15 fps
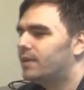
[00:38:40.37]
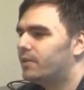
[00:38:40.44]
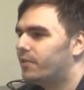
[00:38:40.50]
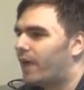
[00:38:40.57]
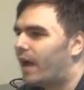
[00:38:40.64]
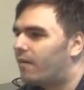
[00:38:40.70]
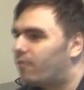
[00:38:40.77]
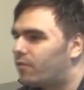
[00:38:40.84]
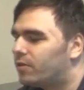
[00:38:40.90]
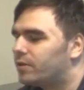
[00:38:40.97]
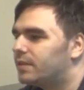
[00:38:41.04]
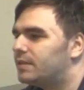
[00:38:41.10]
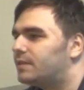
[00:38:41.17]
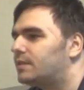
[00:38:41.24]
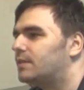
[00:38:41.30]
you have all
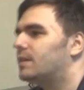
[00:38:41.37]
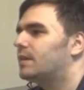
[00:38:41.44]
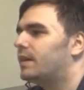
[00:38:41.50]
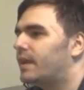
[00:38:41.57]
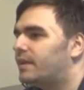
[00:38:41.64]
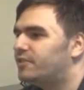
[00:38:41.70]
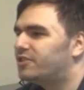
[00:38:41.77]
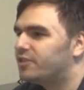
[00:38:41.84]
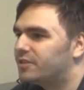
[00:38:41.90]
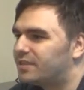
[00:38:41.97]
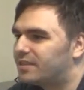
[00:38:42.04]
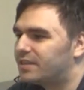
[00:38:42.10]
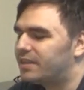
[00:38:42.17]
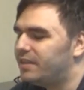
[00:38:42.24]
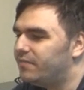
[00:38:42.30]
these
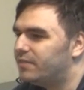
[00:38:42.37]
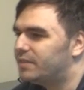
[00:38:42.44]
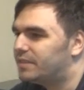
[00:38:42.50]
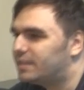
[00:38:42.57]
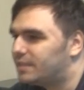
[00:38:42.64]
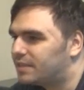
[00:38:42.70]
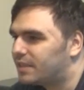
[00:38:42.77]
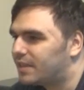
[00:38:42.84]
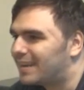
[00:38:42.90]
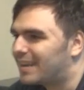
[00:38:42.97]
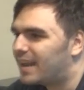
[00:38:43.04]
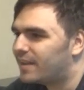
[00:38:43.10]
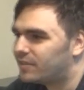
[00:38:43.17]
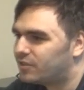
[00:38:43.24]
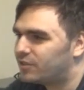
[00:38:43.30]
ancient grievances and
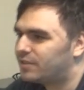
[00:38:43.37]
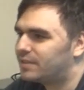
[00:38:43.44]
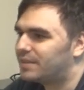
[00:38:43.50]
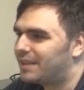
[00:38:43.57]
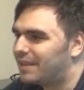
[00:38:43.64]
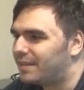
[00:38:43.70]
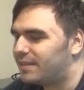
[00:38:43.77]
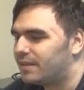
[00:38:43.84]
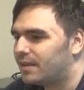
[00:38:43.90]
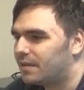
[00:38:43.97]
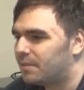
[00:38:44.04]
grudges and